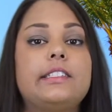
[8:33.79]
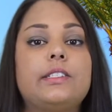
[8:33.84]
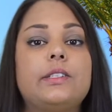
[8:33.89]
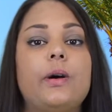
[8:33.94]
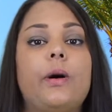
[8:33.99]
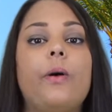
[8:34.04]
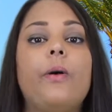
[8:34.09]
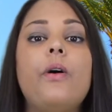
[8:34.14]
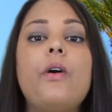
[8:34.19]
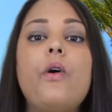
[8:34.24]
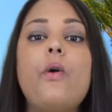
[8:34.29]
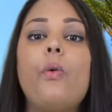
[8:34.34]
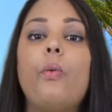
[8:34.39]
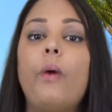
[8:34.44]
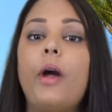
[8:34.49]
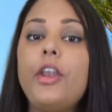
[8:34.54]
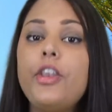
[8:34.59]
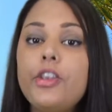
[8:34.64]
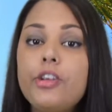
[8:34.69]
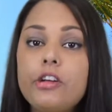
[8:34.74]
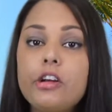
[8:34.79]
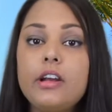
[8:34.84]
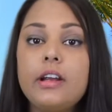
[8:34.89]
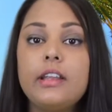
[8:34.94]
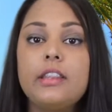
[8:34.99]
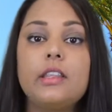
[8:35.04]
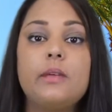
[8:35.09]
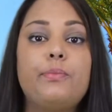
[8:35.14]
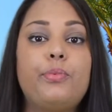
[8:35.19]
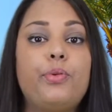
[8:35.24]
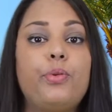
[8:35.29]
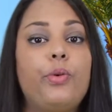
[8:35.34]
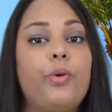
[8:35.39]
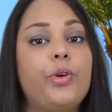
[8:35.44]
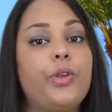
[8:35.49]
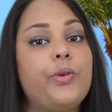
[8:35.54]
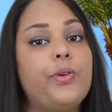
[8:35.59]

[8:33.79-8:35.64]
So when you're in the pool,